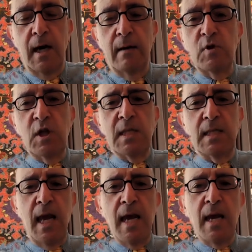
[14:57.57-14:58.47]
I'm just
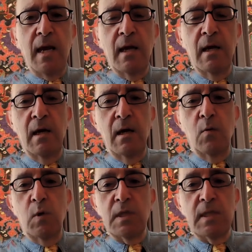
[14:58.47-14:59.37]
saying
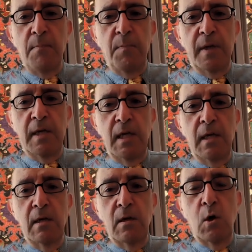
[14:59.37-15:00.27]
what
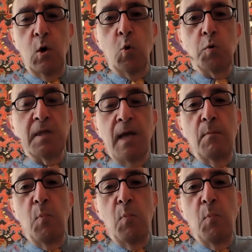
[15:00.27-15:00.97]
somebody who's done